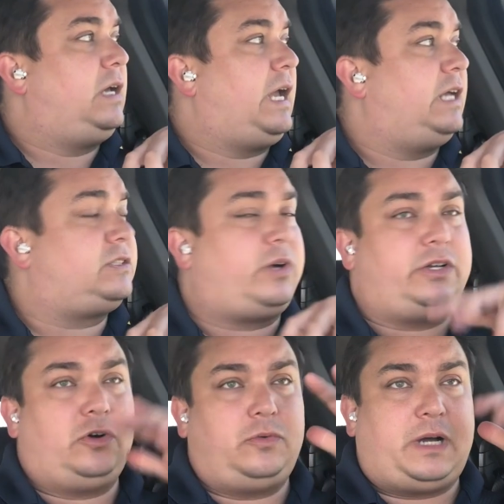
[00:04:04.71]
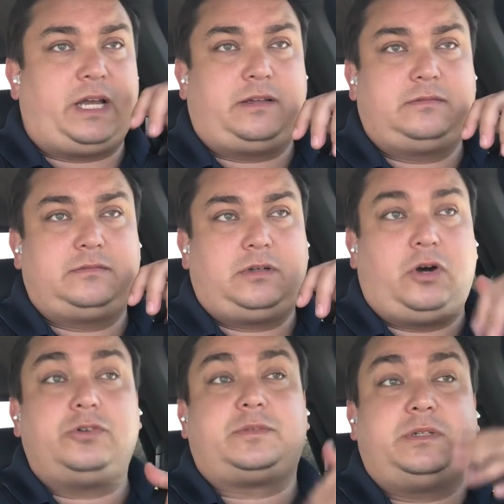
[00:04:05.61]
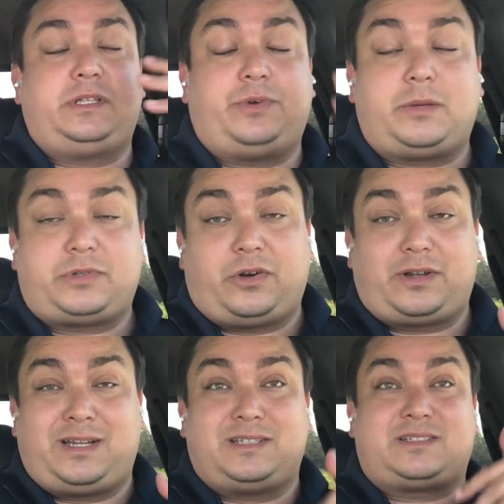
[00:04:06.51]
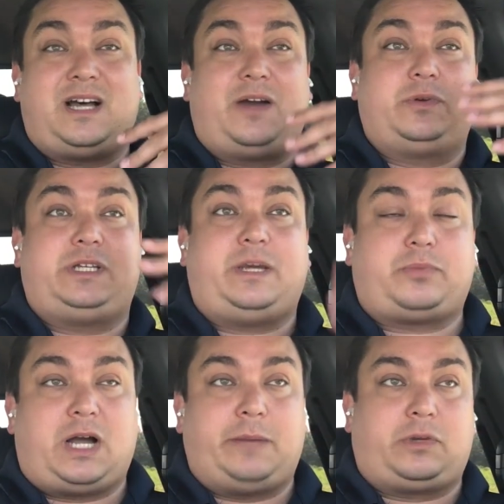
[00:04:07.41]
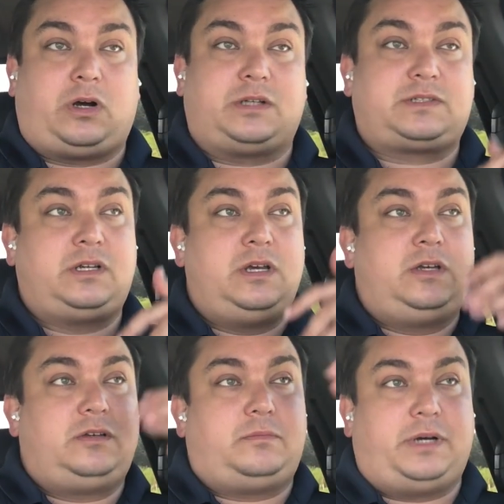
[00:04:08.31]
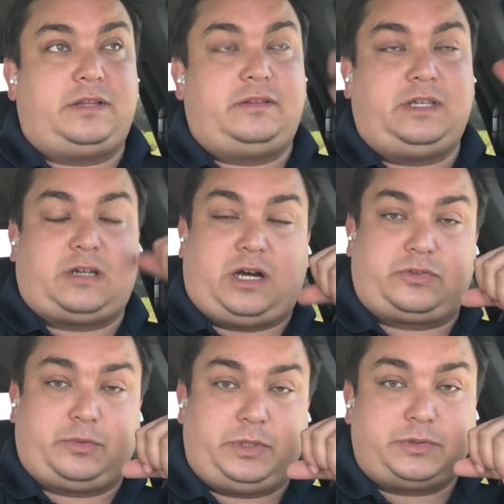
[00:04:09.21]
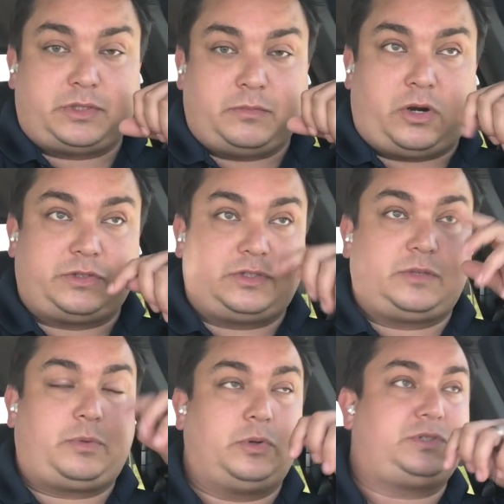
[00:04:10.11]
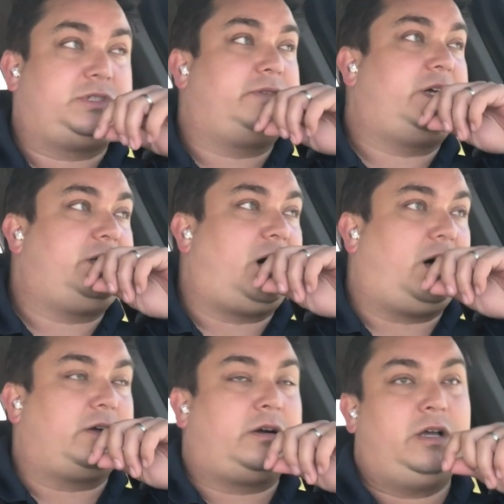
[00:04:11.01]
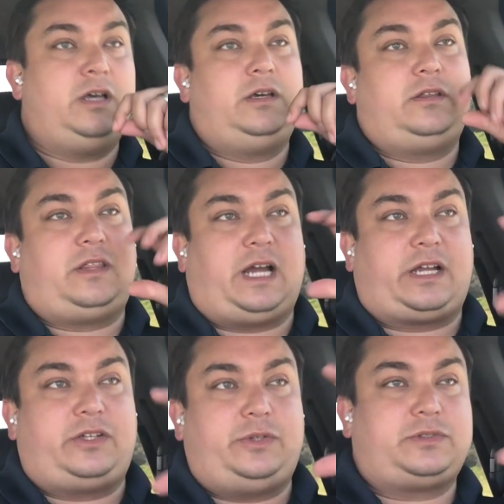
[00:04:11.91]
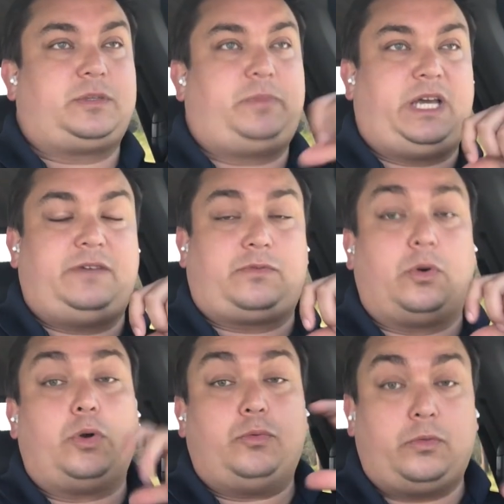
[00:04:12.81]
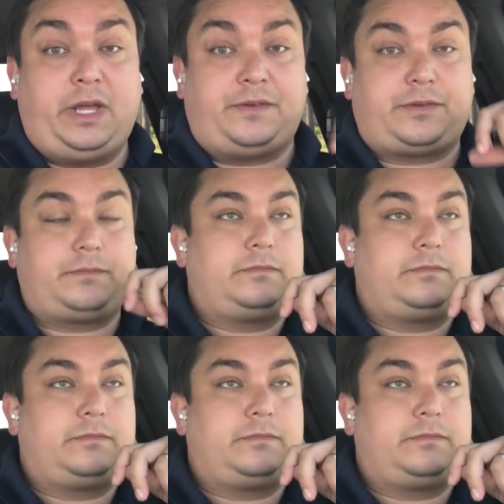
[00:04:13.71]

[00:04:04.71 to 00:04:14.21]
And so I know ultimately what I'm targeting is not really a prime cost, but the contribution margin, the portion of a dollar that I can use to pay for rent,